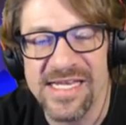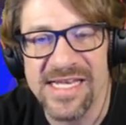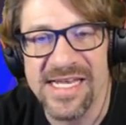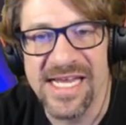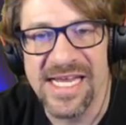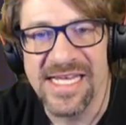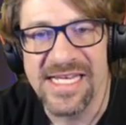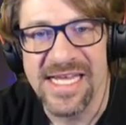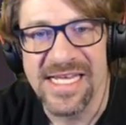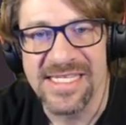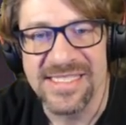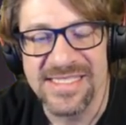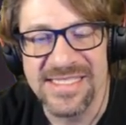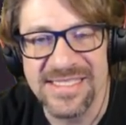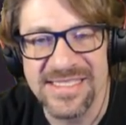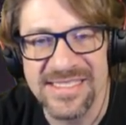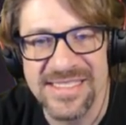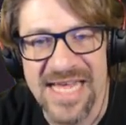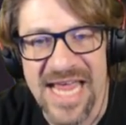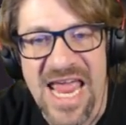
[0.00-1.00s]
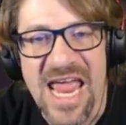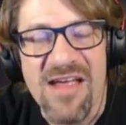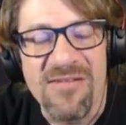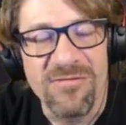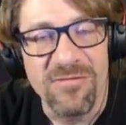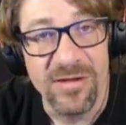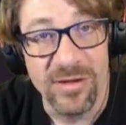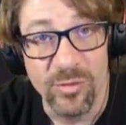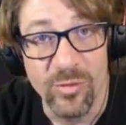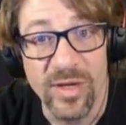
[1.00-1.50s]
it, it's
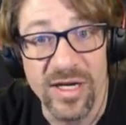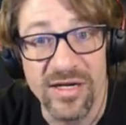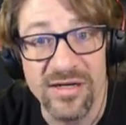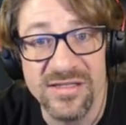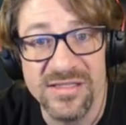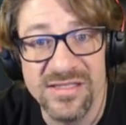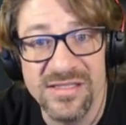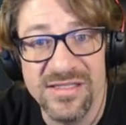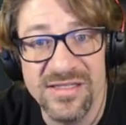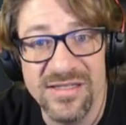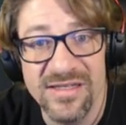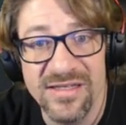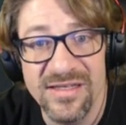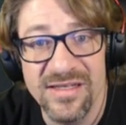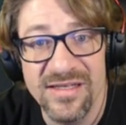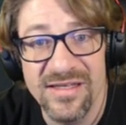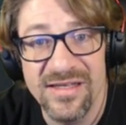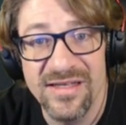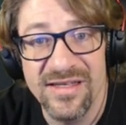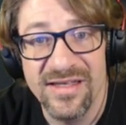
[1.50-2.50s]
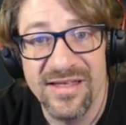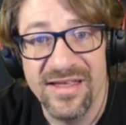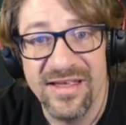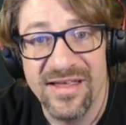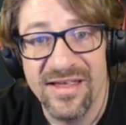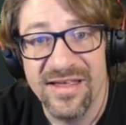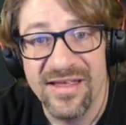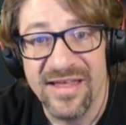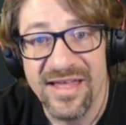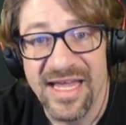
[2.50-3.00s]
everywhere
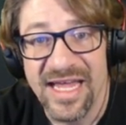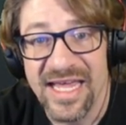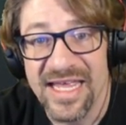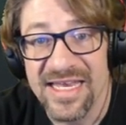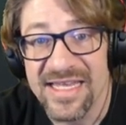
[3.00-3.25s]
and